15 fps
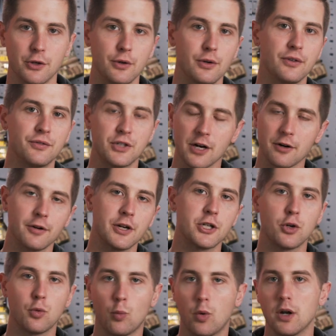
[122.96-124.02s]
So you have
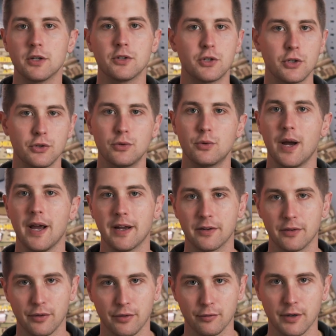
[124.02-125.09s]
generation 1, 2,
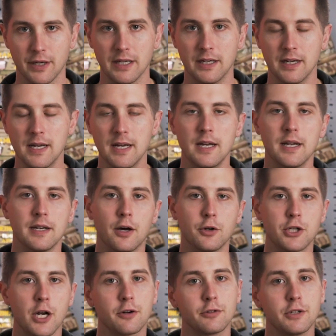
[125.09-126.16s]
and 3. Now,
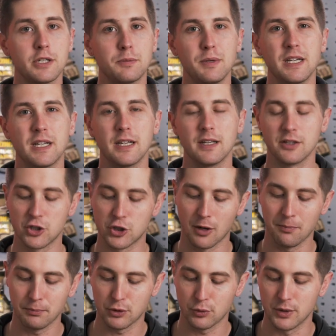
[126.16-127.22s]
generally speaking, the
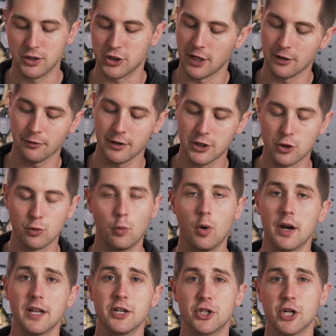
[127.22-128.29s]
jump between generation
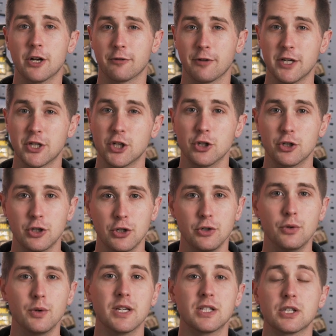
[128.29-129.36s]
1 and generation
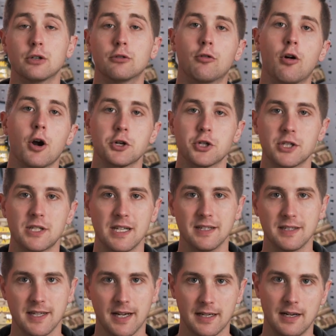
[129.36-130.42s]
2 is the largest
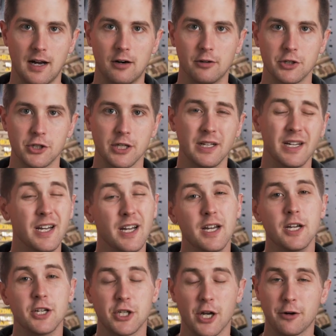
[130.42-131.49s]
in technology.
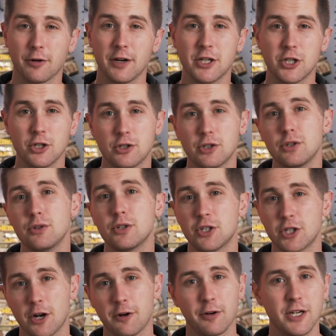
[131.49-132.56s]
Generation 2 to
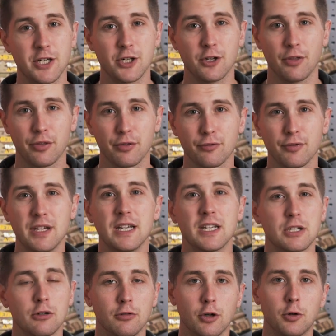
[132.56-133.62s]
generation 3
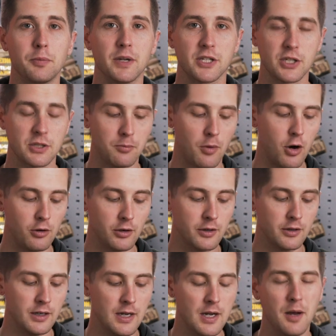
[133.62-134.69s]
is a little bit
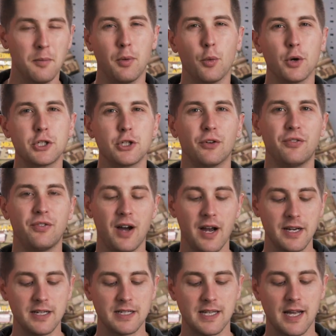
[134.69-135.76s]
smaller, but what you'll
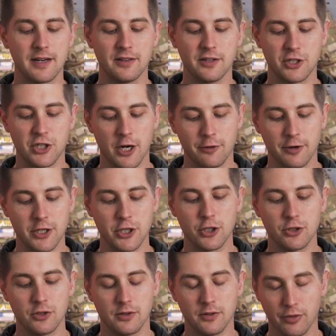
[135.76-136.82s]
find is that in the
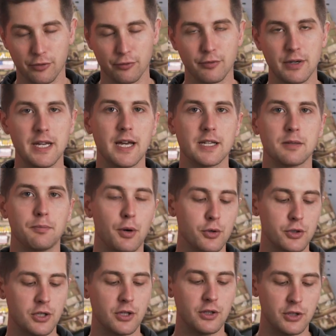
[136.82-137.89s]
generation 3 as
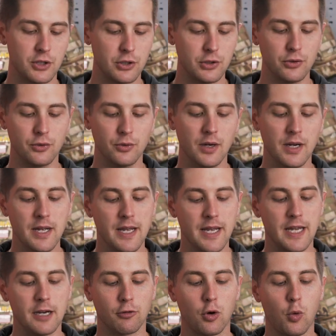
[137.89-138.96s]
opposed to the 2,
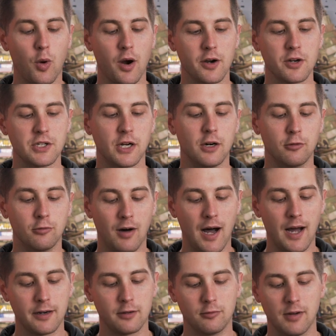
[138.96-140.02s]
it requires a
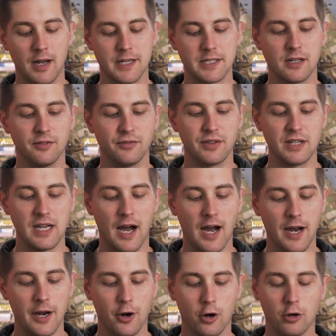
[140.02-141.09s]
lot less of the
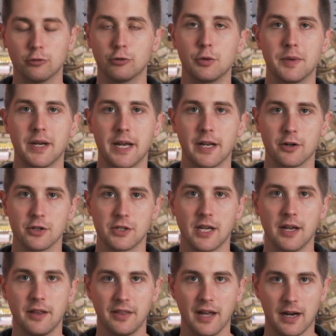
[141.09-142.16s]
IR illuminators
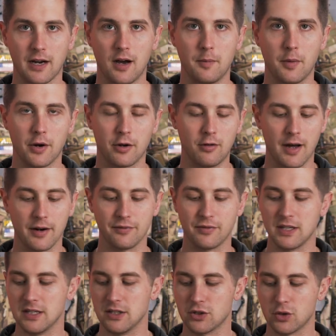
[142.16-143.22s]
that come on a lot of
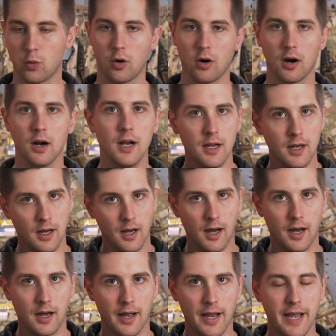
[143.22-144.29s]
these, or
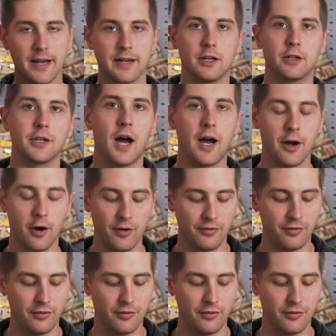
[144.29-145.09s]
handheld IR